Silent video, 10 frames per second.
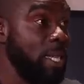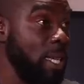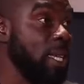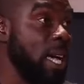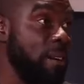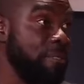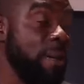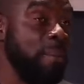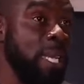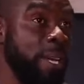kick off
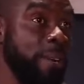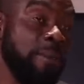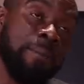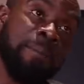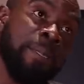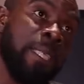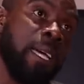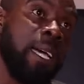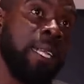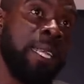from there.
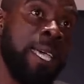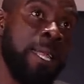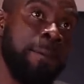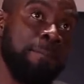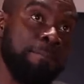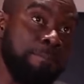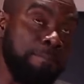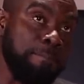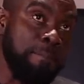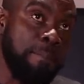And then
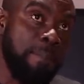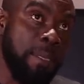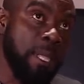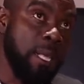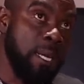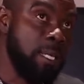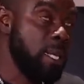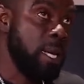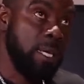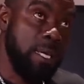I
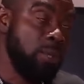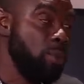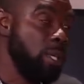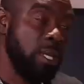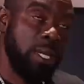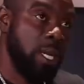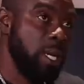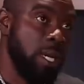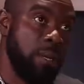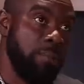started doing a
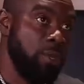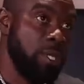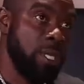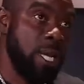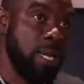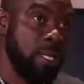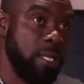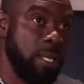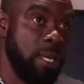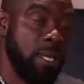lot of more
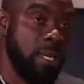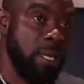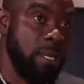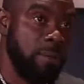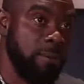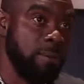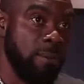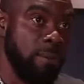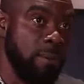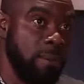songs. And then
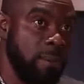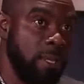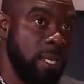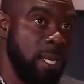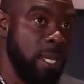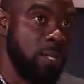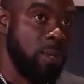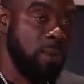the next